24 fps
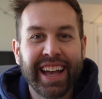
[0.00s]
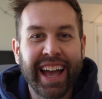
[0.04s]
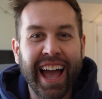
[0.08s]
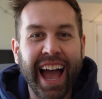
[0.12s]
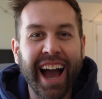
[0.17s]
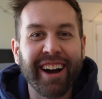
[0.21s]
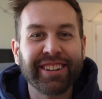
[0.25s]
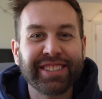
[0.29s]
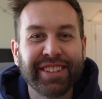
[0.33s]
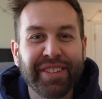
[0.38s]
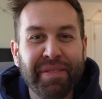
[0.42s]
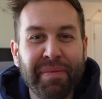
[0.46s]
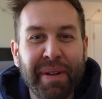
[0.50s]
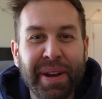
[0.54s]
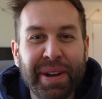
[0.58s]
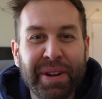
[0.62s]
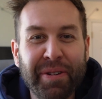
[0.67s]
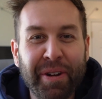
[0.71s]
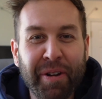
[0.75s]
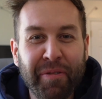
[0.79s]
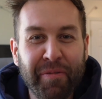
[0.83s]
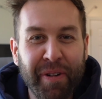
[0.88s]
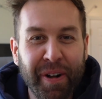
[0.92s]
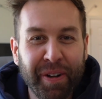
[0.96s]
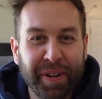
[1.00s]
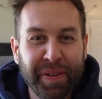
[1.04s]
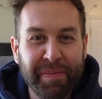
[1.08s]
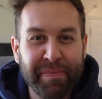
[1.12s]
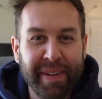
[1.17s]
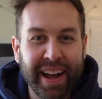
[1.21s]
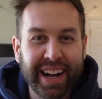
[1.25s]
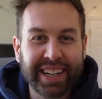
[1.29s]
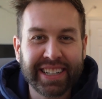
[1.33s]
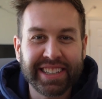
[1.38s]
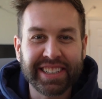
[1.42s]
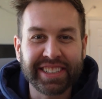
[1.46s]
How's everybody doing?
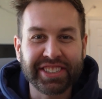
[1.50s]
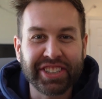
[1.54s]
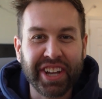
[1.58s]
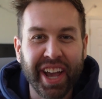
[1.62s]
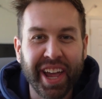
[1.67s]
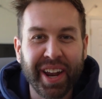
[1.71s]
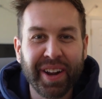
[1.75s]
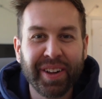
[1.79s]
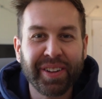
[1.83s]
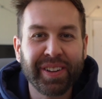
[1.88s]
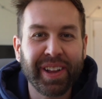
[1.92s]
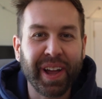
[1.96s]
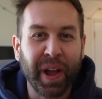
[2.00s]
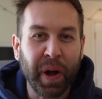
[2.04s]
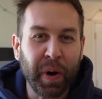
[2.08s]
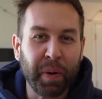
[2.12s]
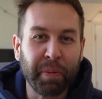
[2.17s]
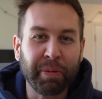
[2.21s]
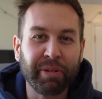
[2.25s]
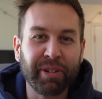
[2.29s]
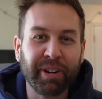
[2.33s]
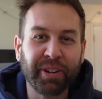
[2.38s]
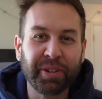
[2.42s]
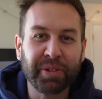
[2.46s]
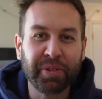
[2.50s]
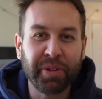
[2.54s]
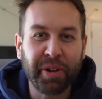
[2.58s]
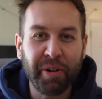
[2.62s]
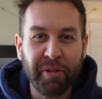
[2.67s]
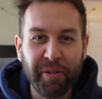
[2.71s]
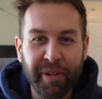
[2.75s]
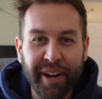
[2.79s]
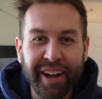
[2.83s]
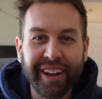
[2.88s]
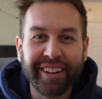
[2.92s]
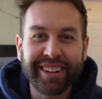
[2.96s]
Welcome back to the channel. I hope you're all
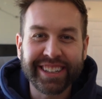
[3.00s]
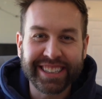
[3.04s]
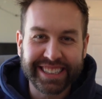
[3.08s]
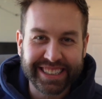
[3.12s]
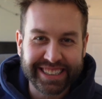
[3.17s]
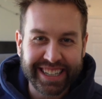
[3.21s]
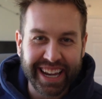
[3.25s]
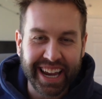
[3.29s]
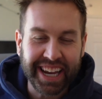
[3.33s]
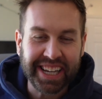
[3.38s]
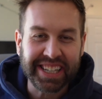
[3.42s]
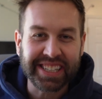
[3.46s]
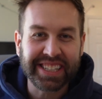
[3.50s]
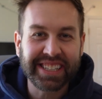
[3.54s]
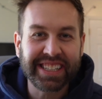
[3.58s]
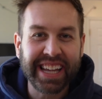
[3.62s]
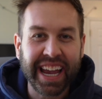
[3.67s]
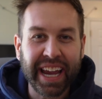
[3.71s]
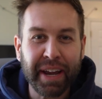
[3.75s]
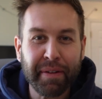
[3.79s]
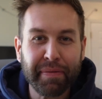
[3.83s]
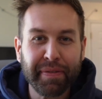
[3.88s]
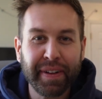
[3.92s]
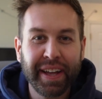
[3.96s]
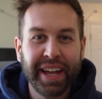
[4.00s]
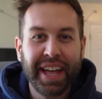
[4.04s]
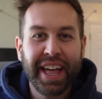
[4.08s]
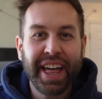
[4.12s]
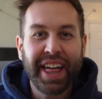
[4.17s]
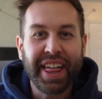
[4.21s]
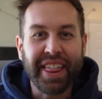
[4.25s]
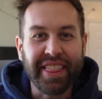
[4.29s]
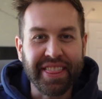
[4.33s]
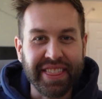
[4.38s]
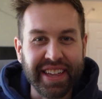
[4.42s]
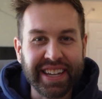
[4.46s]
doing well and staying safe.
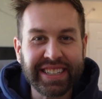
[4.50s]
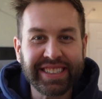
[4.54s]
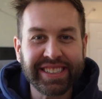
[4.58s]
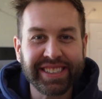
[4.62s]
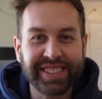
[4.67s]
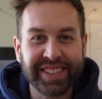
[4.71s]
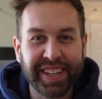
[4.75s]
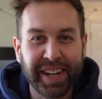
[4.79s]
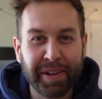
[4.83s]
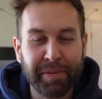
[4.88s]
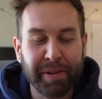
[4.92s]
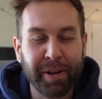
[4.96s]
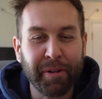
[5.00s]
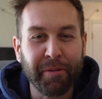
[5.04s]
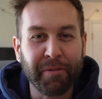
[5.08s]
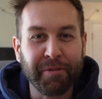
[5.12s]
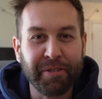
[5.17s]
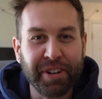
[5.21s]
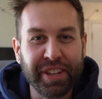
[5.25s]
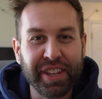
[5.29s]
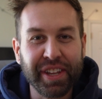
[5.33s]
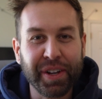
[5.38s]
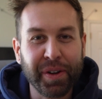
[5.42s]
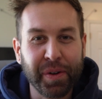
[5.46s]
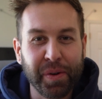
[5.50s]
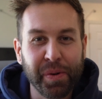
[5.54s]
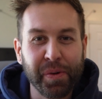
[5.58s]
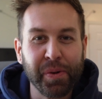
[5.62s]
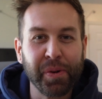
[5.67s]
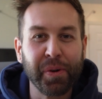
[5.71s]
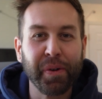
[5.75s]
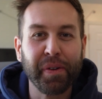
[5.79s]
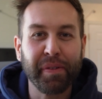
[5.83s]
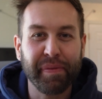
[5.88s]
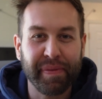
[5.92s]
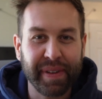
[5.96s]
This is going to be a really
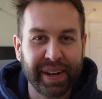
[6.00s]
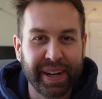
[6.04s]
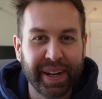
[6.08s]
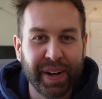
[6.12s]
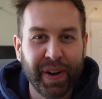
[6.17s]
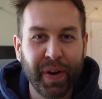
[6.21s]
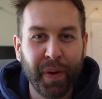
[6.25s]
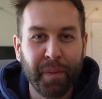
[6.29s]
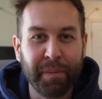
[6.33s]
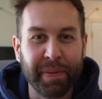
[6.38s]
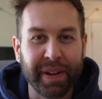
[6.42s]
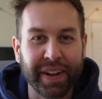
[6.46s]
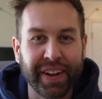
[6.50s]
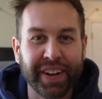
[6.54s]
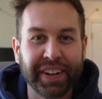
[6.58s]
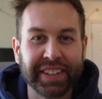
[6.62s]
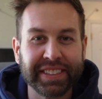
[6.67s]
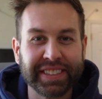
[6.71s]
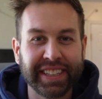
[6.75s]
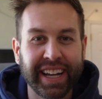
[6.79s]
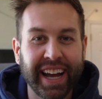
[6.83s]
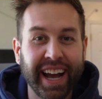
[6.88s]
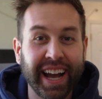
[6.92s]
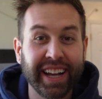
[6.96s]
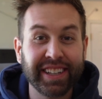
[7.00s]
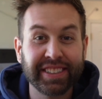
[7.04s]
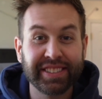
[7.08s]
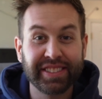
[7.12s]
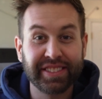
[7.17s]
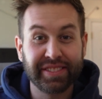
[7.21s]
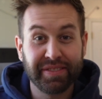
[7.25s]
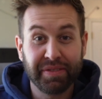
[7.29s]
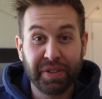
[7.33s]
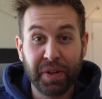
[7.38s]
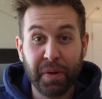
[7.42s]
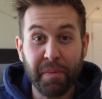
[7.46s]
cool video because,
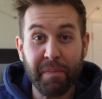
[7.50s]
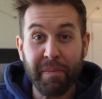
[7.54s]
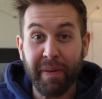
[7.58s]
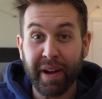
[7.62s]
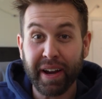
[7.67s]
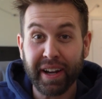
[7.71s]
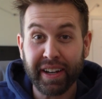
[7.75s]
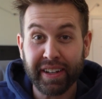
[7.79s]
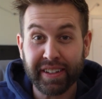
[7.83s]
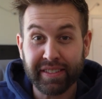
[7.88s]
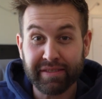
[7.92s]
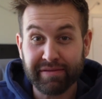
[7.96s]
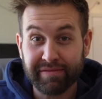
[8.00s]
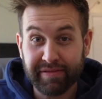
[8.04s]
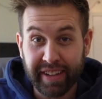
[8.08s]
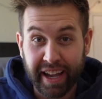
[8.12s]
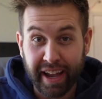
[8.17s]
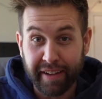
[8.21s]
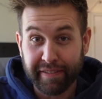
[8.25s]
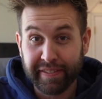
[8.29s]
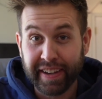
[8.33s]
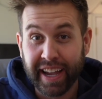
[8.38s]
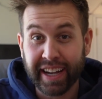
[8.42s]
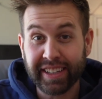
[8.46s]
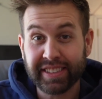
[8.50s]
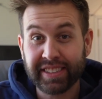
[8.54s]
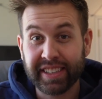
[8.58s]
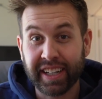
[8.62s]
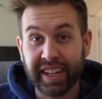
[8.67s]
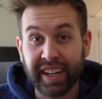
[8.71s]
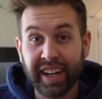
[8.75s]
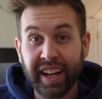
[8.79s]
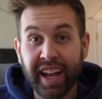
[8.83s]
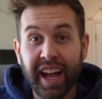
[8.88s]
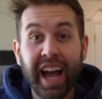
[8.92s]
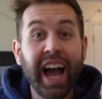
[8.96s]
as you might have guessed
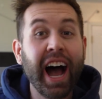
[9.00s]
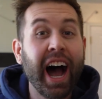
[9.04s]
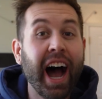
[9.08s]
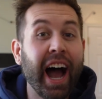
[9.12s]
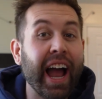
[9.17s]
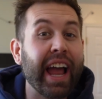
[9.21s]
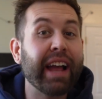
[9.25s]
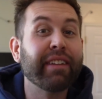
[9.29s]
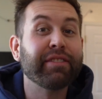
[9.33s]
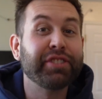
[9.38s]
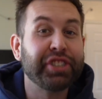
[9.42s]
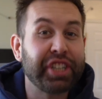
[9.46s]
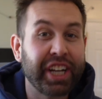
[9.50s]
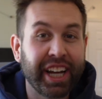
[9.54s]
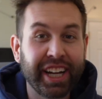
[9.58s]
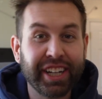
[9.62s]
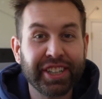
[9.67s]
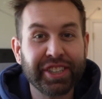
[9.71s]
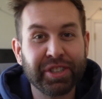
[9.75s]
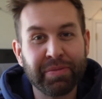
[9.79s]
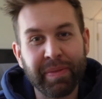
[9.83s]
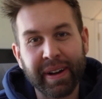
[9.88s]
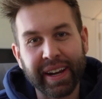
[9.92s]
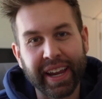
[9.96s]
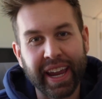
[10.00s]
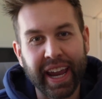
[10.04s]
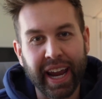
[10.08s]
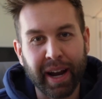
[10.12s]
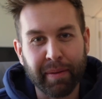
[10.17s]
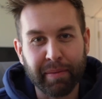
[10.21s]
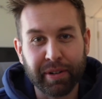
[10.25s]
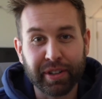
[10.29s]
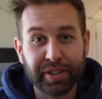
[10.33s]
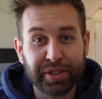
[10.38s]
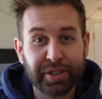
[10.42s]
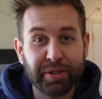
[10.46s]
it, I have changed my camera.